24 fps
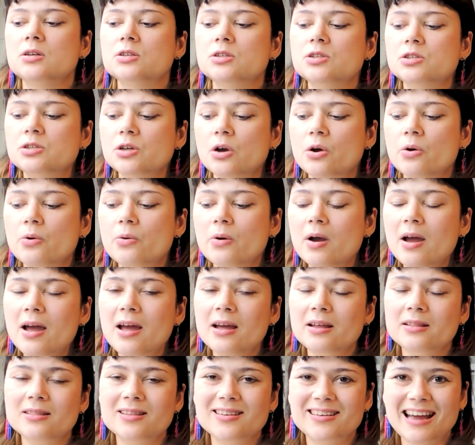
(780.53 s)
So
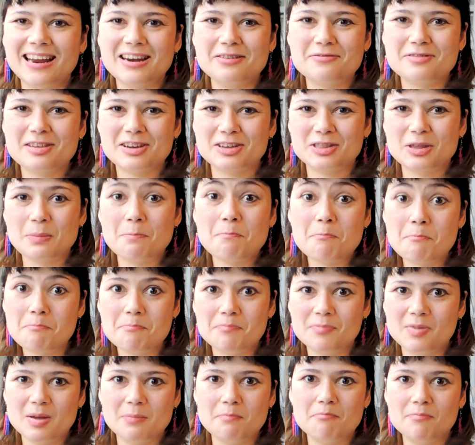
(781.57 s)
the kind of like
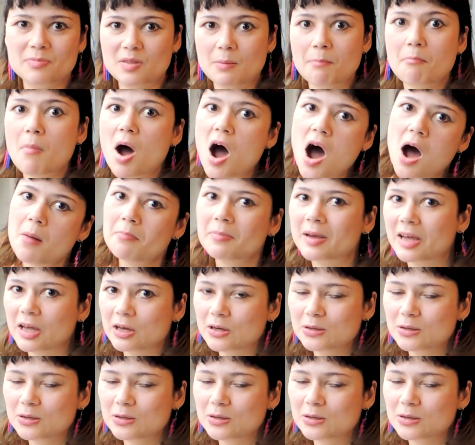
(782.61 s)
the mom